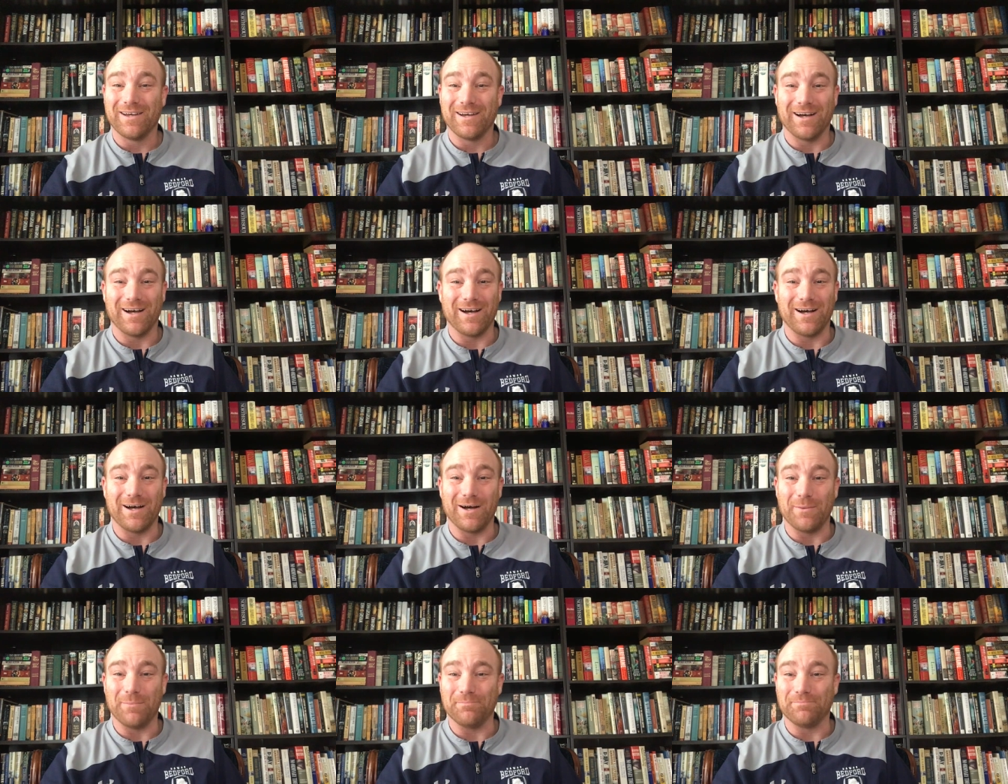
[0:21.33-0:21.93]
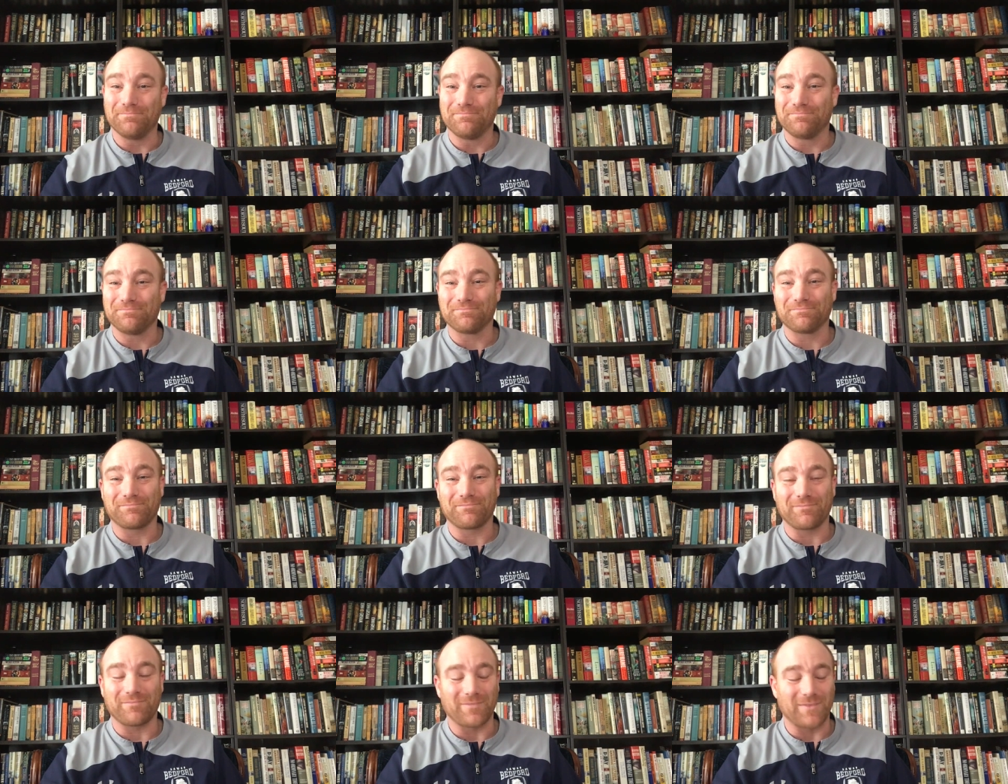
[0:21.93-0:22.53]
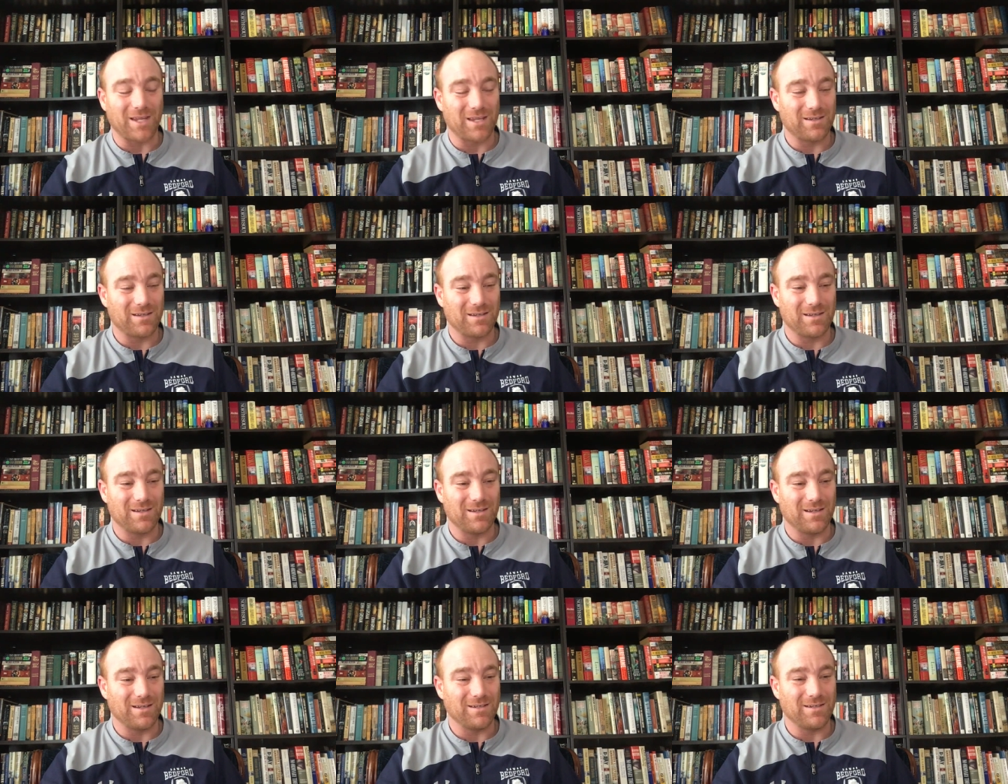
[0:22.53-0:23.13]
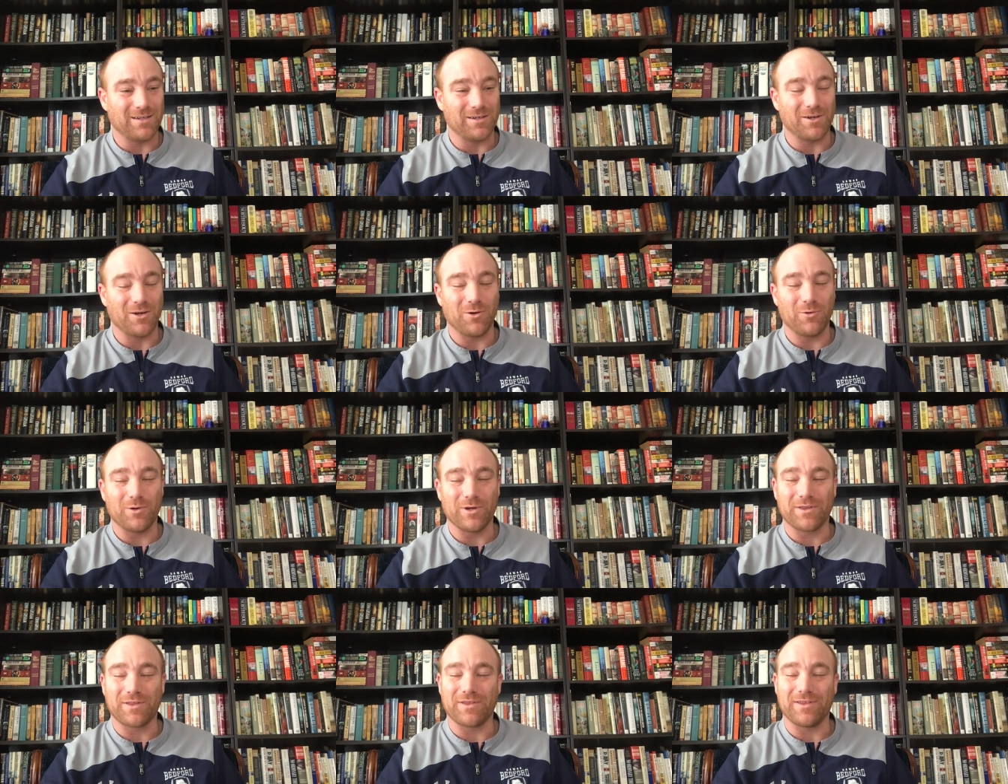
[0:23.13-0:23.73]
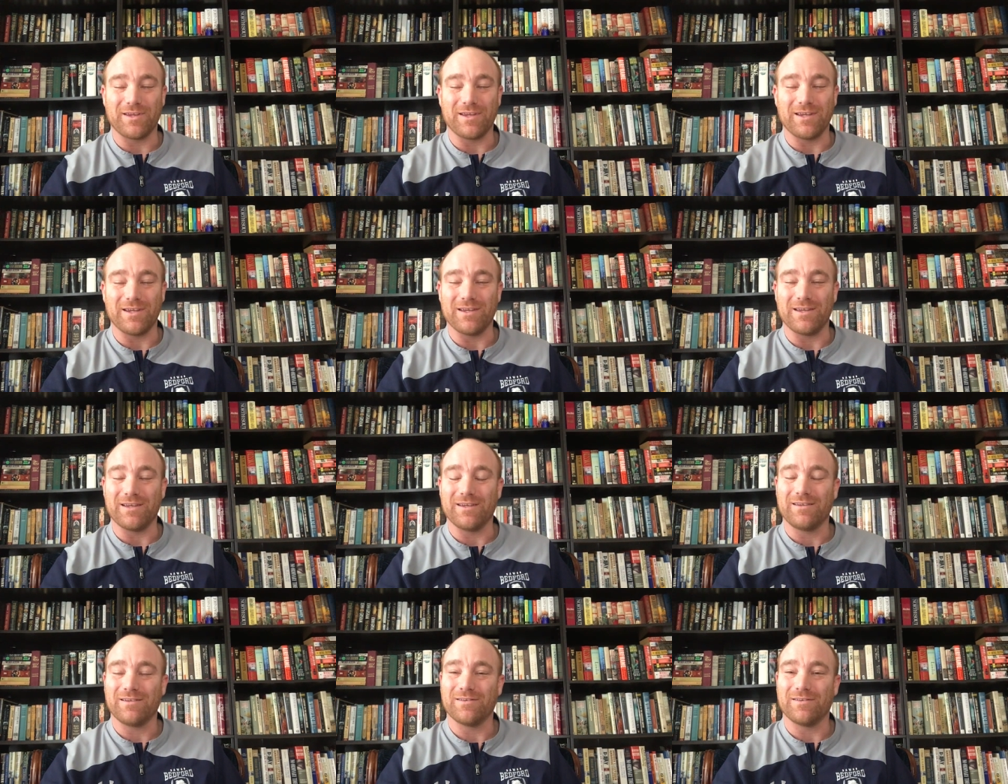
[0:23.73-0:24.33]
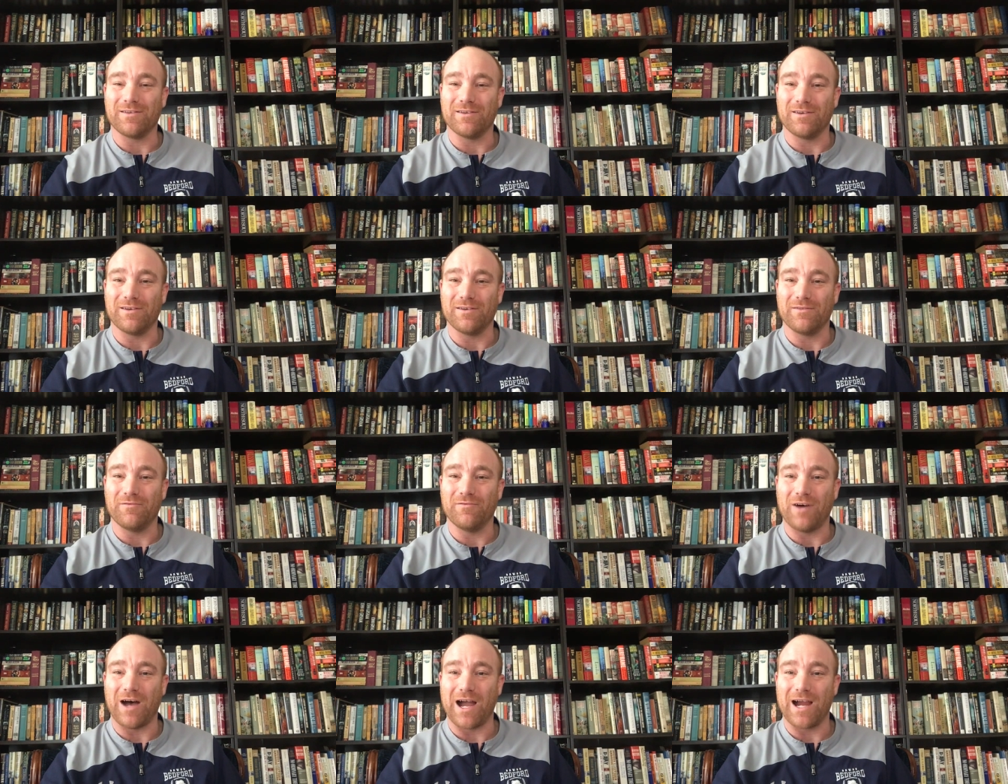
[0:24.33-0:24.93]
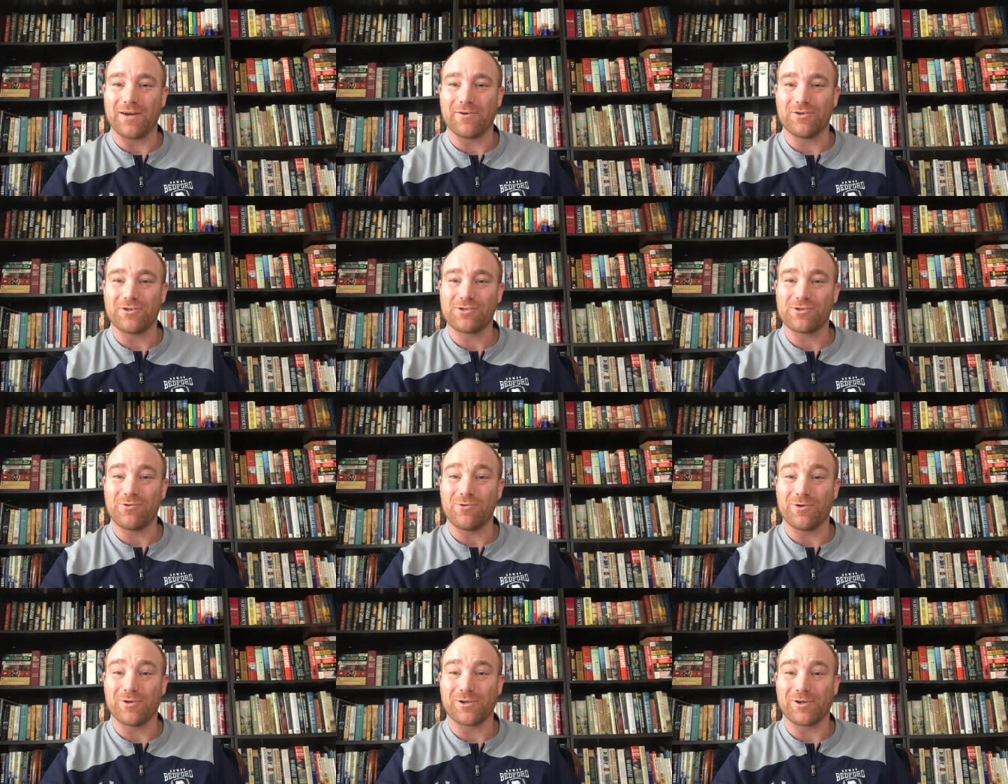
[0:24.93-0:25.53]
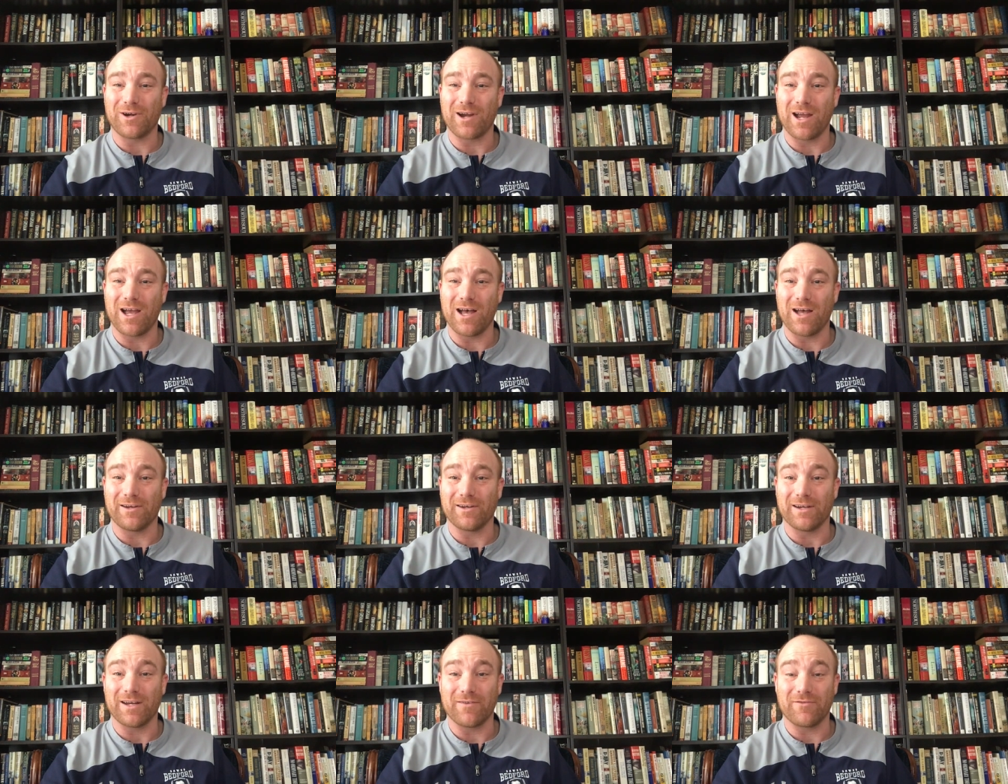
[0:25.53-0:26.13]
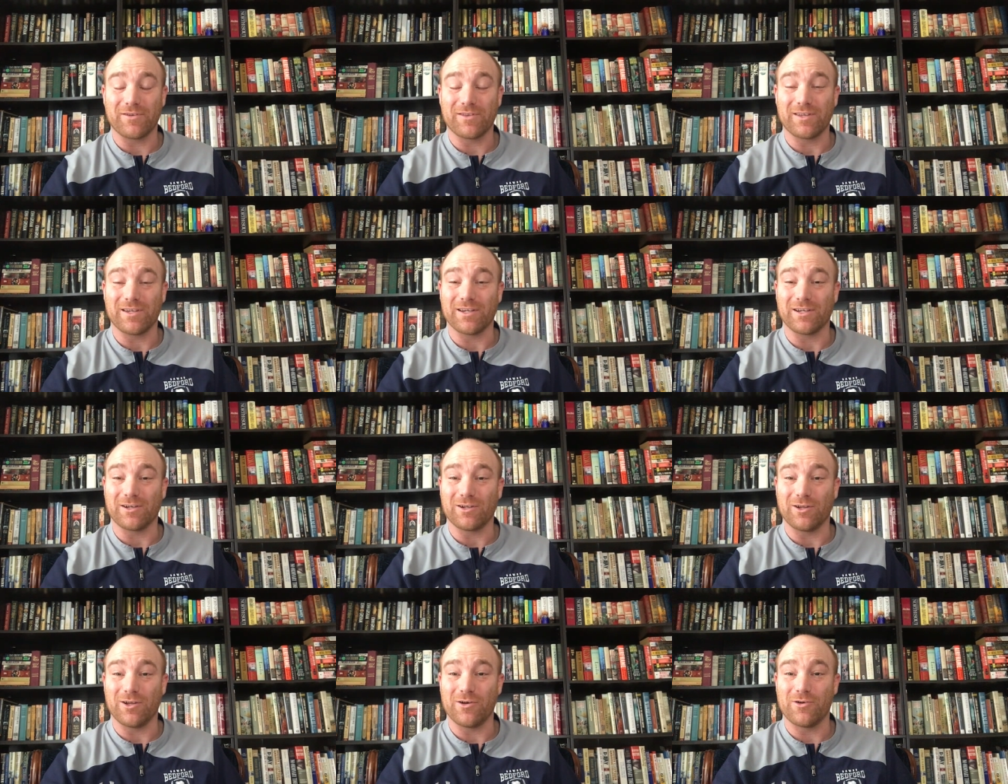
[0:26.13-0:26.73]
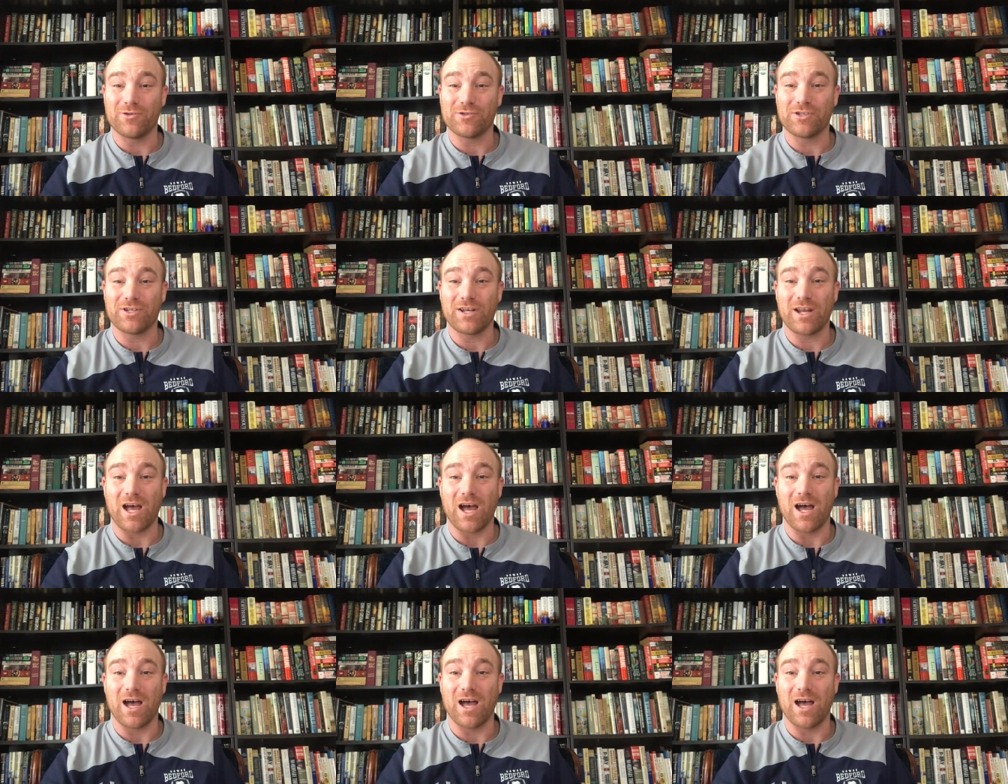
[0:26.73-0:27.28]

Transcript: Um, eh, you know, with the, the virus going around and everything closing,